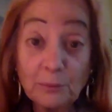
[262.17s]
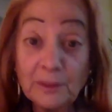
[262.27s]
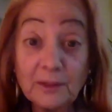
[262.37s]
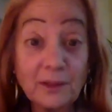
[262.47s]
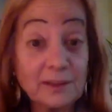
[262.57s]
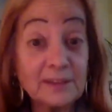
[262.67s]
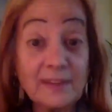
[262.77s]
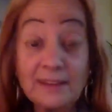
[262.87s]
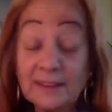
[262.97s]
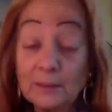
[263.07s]
because
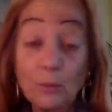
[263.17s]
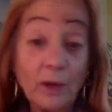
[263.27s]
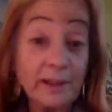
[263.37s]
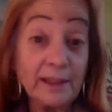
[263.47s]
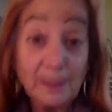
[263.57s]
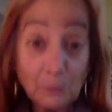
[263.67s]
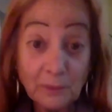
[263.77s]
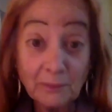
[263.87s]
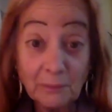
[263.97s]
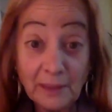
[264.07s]
they didn't want to eat
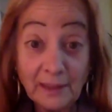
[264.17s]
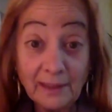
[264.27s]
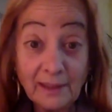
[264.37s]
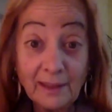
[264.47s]
with me.